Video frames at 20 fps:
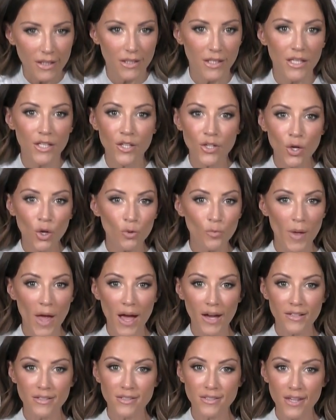And he didn't hold
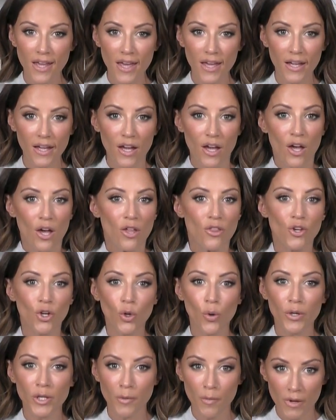back in saying
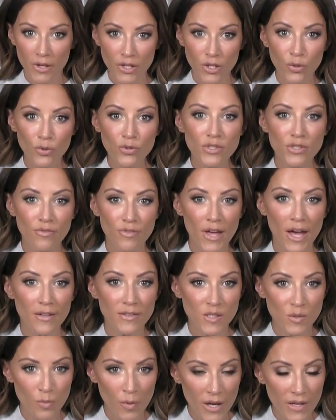they're going to make use of
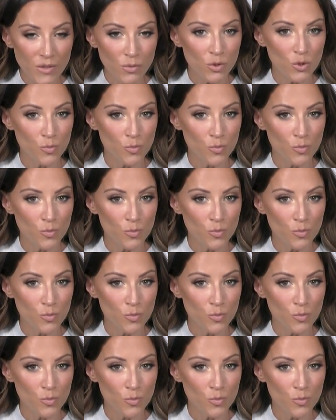that space,